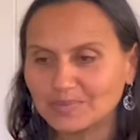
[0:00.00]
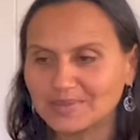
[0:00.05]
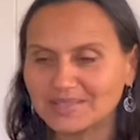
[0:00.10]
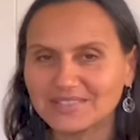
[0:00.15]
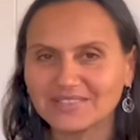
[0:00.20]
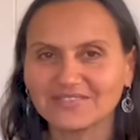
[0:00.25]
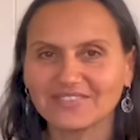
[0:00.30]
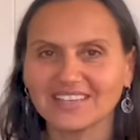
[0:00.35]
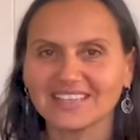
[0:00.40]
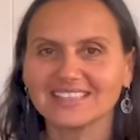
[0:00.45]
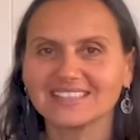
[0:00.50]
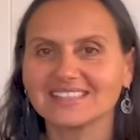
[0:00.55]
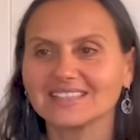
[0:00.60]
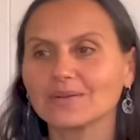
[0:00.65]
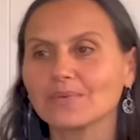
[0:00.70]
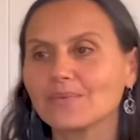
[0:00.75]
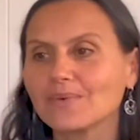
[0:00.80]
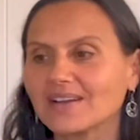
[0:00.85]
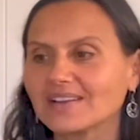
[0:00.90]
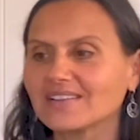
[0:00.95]
is facing.
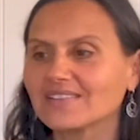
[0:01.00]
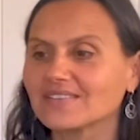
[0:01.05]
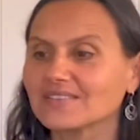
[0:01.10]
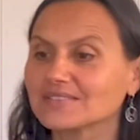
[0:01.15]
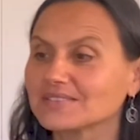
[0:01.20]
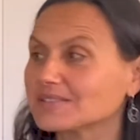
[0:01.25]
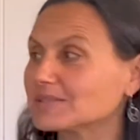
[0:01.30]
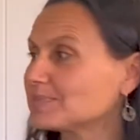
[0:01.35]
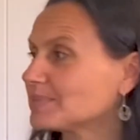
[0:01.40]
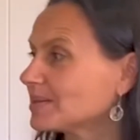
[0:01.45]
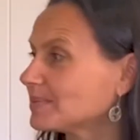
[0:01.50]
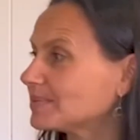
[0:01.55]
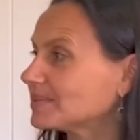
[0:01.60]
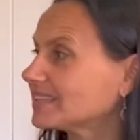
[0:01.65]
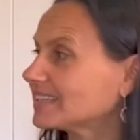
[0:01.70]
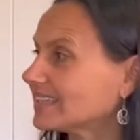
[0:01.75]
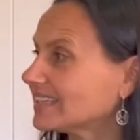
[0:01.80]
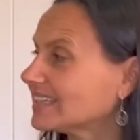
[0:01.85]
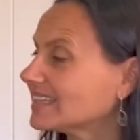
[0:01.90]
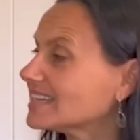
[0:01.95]
One of those is people are
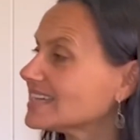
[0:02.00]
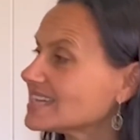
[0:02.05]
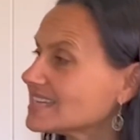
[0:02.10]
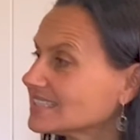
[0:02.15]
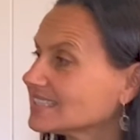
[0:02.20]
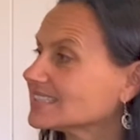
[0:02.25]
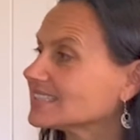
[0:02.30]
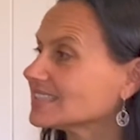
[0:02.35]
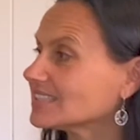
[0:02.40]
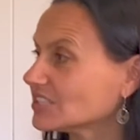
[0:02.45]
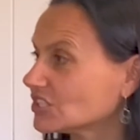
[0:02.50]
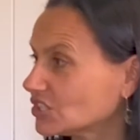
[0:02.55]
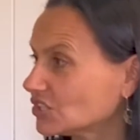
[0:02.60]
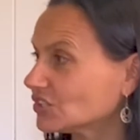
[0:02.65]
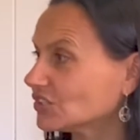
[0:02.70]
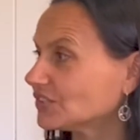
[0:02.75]
getting their hands in the dirt.